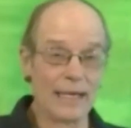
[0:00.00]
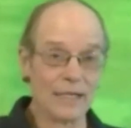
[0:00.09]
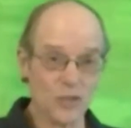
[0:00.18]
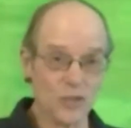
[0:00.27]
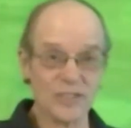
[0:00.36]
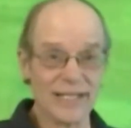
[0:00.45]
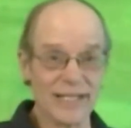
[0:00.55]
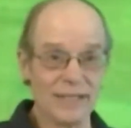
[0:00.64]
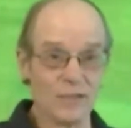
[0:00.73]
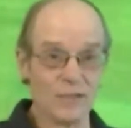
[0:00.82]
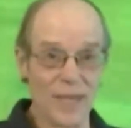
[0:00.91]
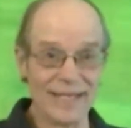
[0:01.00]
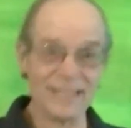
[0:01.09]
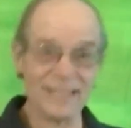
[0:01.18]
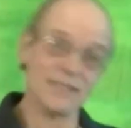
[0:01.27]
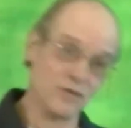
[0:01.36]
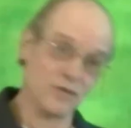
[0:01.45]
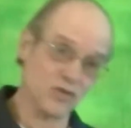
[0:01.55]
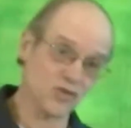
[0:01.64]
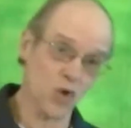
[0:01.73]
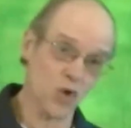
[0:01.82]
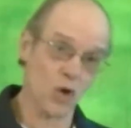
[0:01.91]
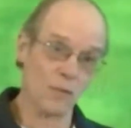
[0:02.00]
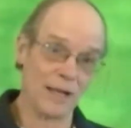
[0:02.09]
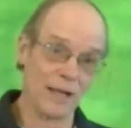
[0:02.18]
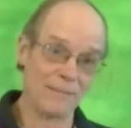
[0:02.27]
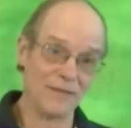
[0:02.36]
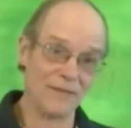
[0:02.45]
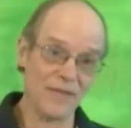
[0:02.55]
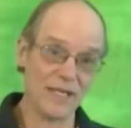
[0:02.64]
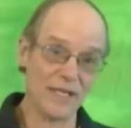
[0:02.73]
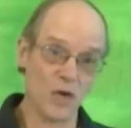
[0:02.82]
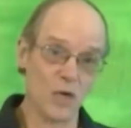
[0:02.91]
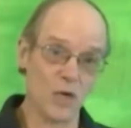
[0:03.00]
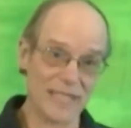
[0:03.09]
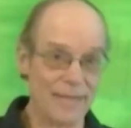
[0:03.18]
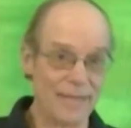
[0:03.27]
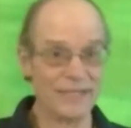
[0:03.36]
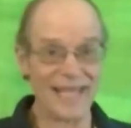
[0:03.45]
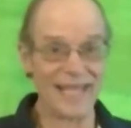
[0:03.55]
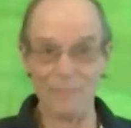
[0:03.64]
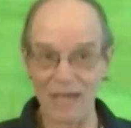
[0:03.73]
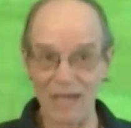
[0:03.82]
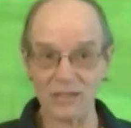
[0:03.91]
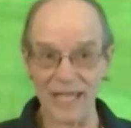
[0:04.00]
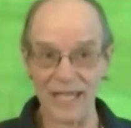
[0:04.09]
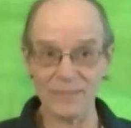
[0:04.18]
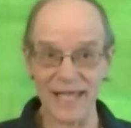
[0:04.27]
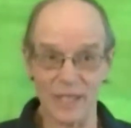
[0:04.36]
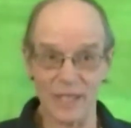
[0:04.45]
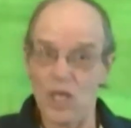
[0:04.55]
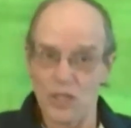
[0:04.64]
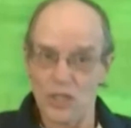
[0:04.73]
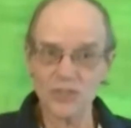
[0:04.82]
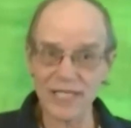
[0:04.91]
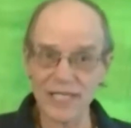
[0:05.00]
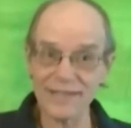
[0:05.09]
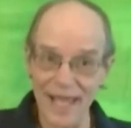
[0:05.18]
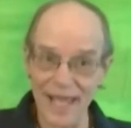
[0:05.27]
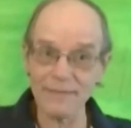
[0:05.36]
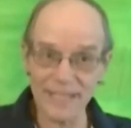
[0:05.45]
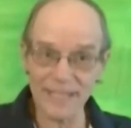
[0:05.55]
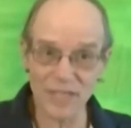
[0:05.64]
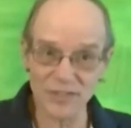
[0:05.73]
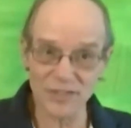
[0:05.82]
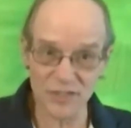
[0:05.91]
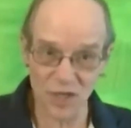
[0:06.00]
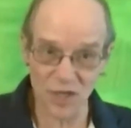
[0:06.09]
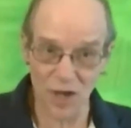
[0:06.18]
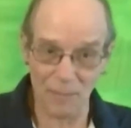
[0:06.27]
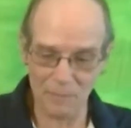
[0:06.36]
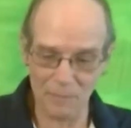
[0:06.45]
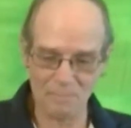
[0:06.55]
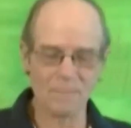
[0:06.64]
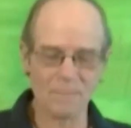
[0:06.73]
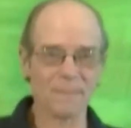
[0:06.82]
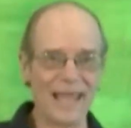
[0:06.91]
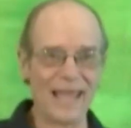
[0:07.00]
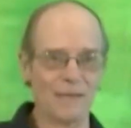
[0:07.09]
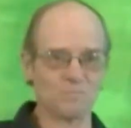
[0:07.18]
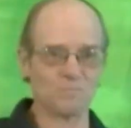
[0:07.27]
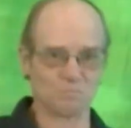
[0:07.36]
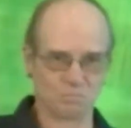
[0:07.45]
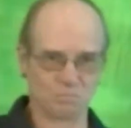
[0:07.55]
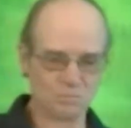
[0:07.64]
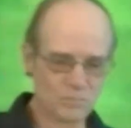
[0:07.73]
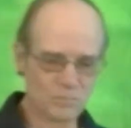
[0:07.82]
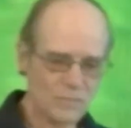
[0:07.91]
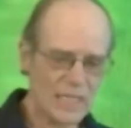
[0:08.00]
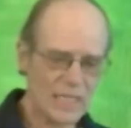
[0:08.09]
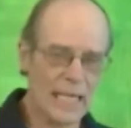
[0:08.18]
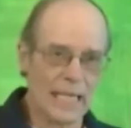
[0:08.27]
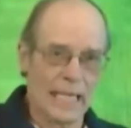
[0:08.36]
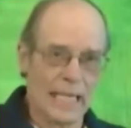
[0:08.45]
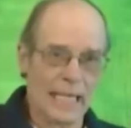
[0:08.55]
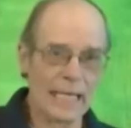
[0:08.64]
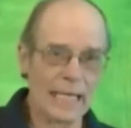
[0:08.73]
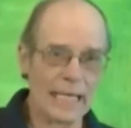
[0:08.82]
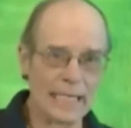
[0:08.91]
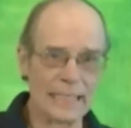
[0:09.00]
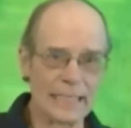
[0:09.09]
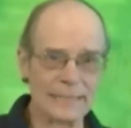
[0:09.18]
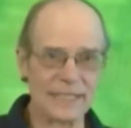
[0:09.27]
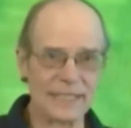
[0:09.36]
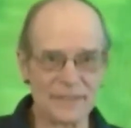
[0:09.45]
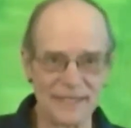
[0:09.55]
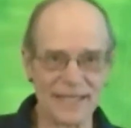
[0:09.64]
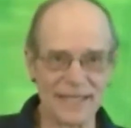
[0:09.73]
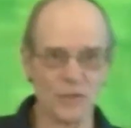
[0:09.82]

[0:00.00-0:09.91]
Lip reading: using it the way it is. If you saw my video on Labor Day, about Labor Day, you'll see that it does the job. Now, another thing that